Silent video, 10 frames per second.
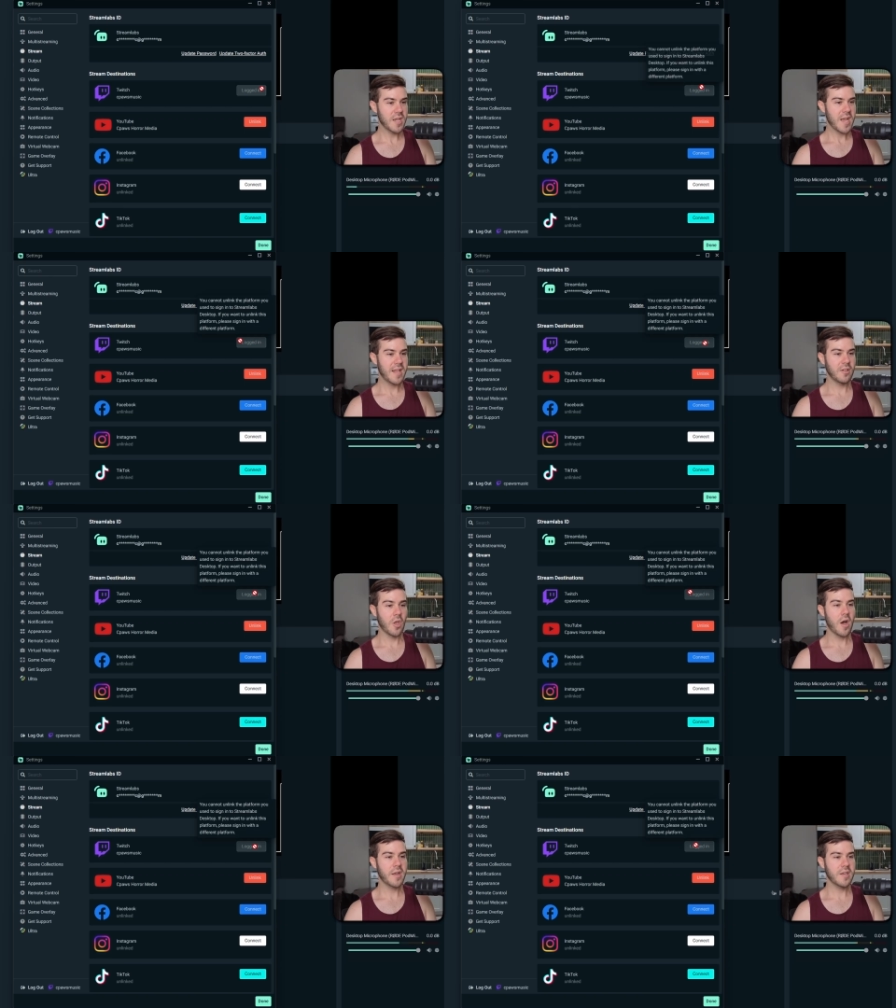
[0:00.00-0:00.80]
and
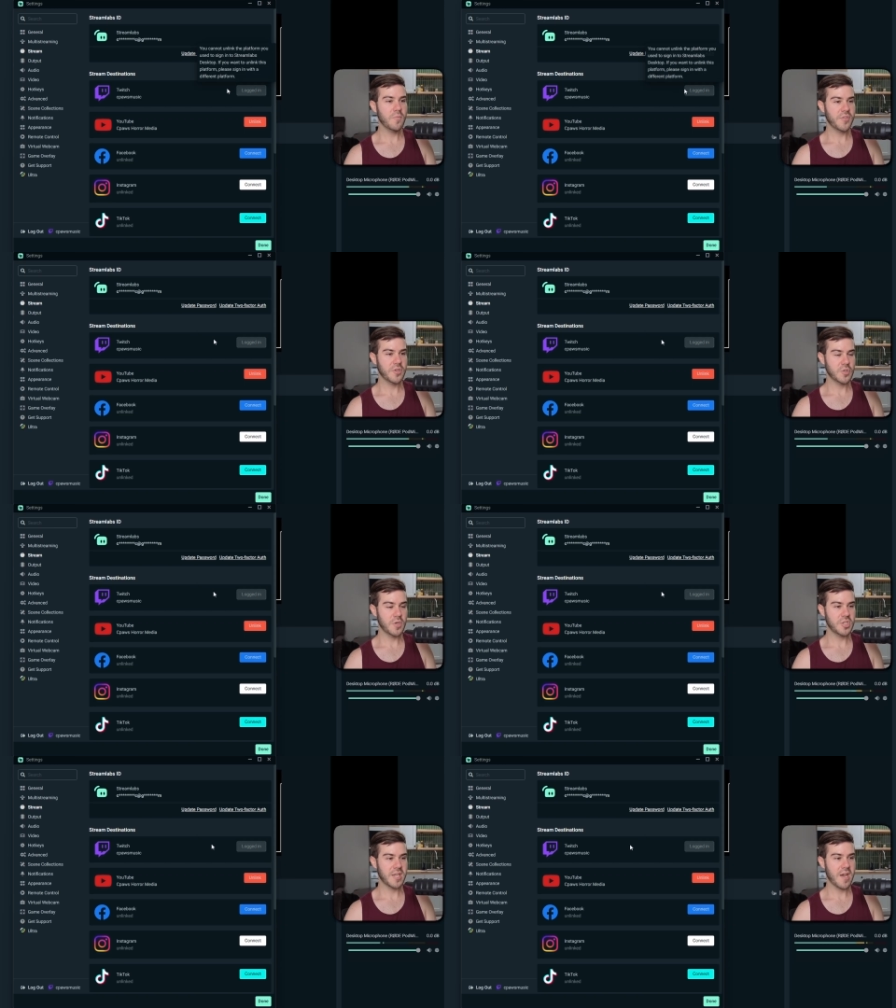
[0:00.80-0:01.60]
log in with your
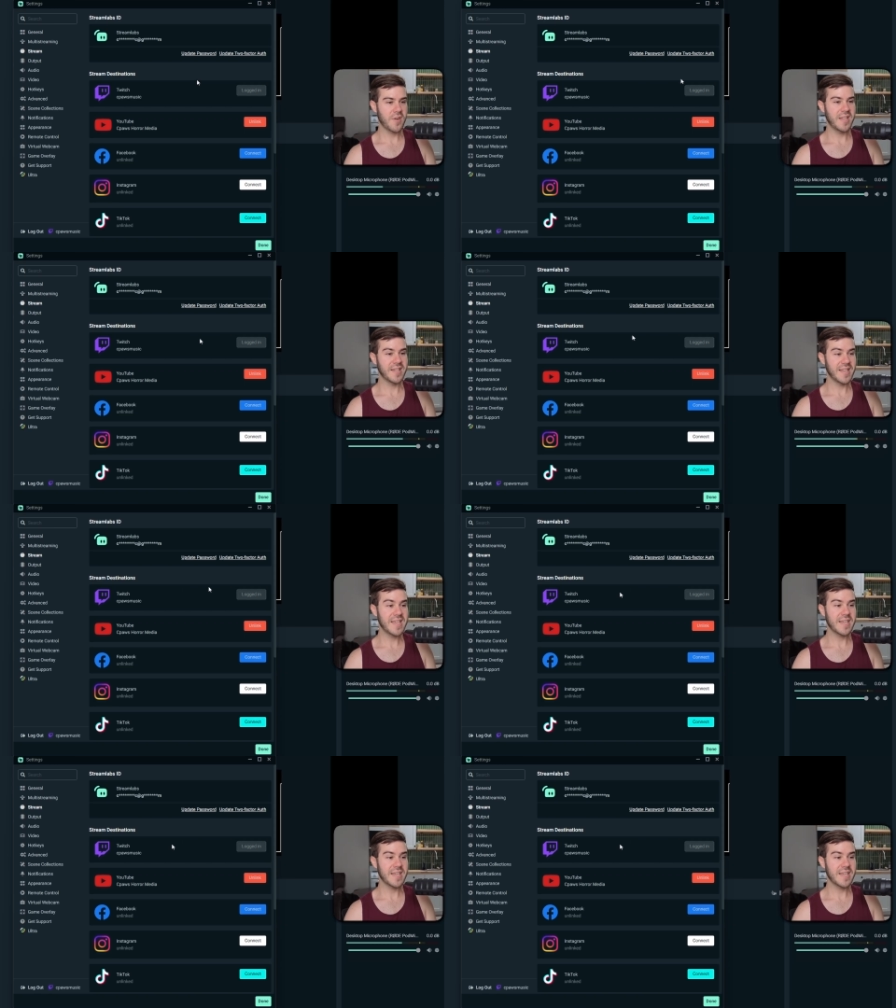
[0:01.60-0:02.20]
Twitch account and link it